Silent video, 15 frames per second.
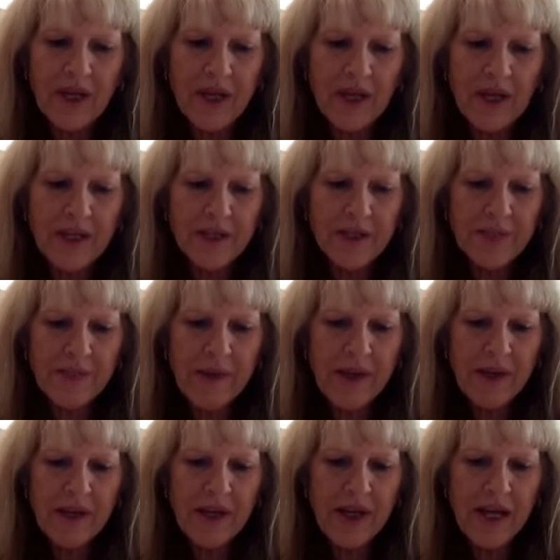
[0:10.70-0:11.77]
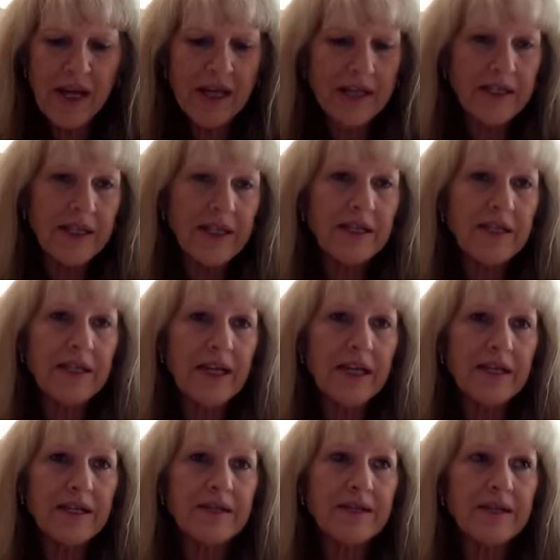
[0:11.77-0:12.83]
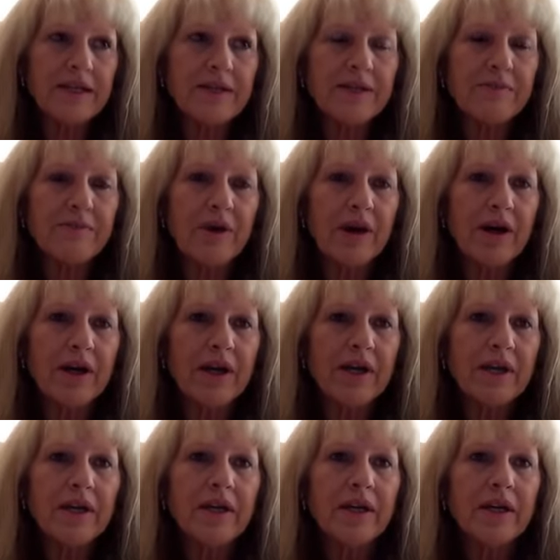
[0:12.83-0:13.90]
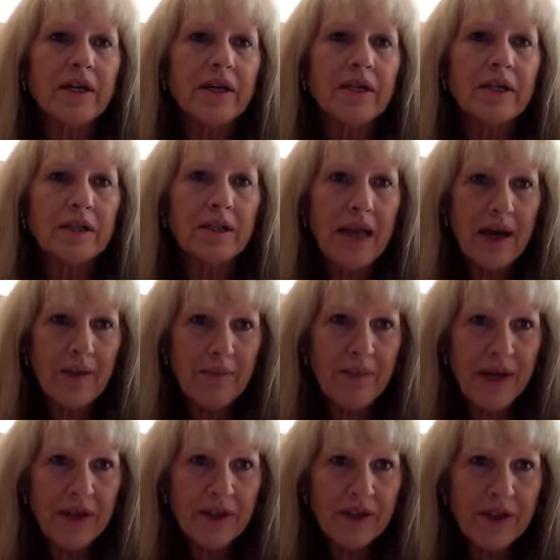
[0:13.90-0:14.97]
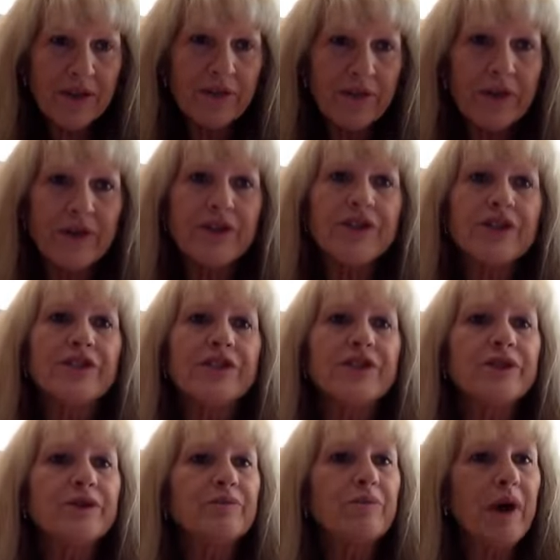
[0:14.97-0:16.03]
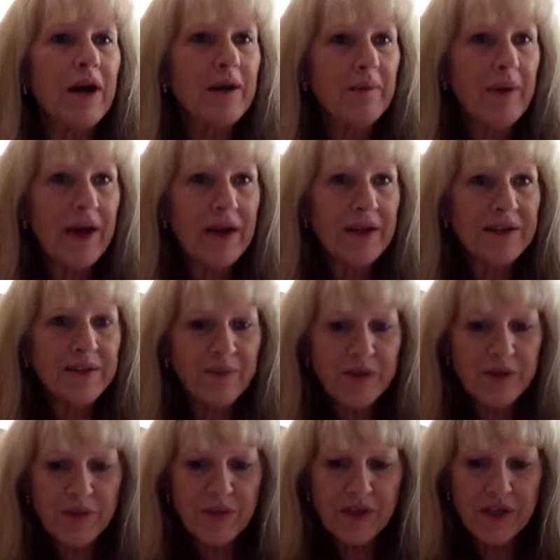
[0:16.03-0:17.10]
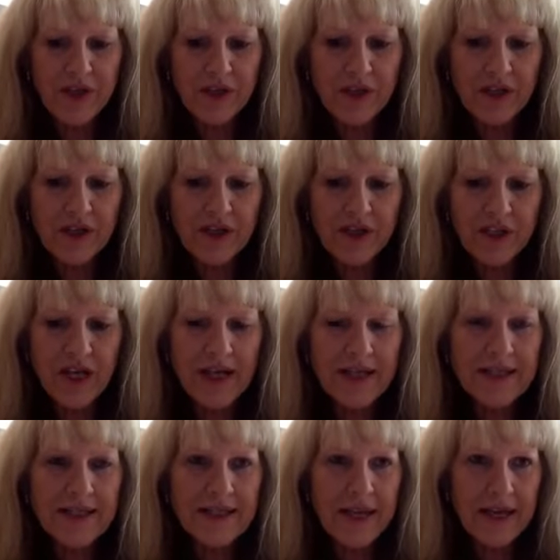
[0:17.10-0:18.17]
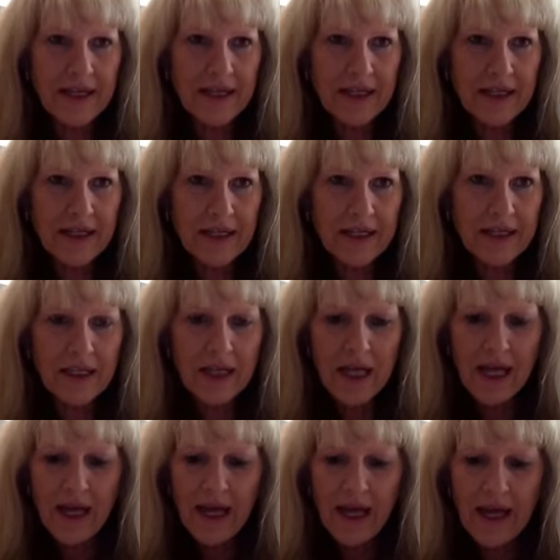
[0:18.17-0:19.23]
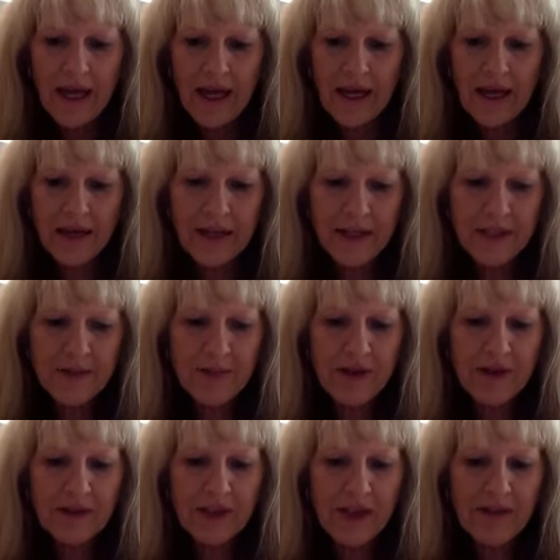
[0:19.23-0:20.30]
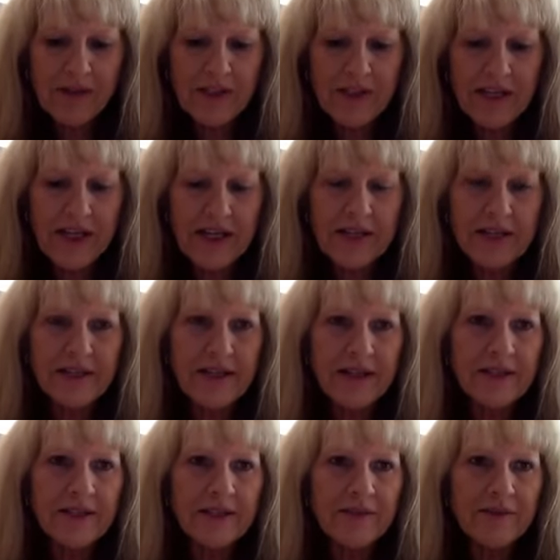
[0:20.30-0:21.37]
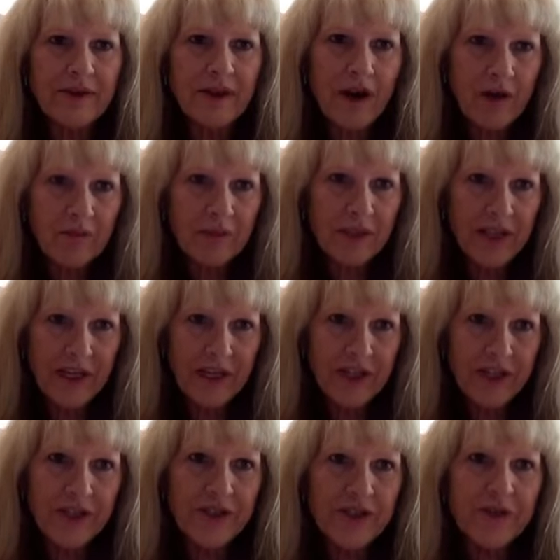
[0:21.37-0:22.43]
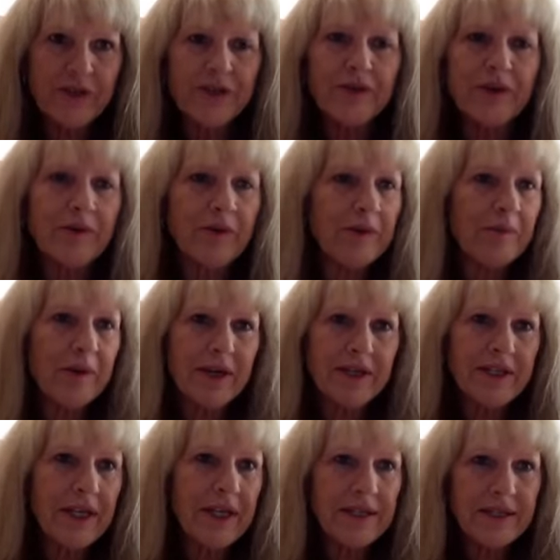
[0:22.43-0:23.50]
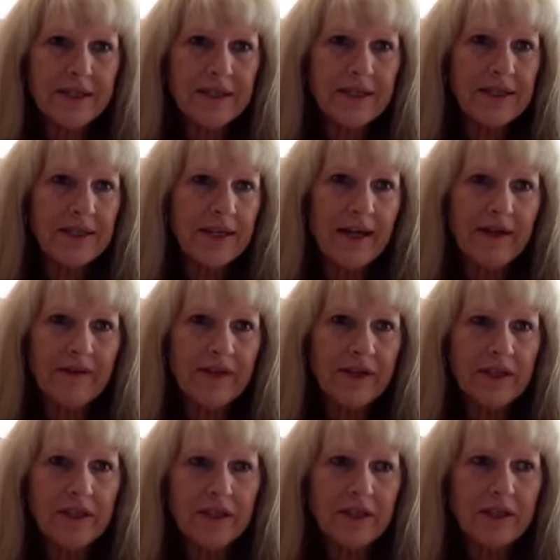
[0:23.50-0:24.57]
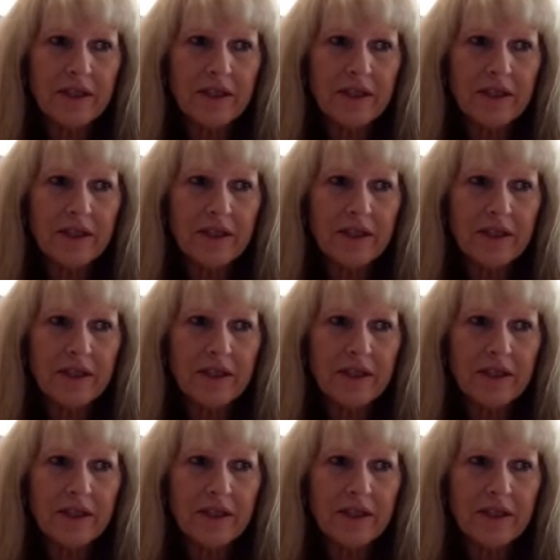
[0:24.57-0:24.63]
it's been 18 days since my Lapband conversion to bypass, which was done on July 2nd, and it's been 11 days since the complication surgery with my intestines and having to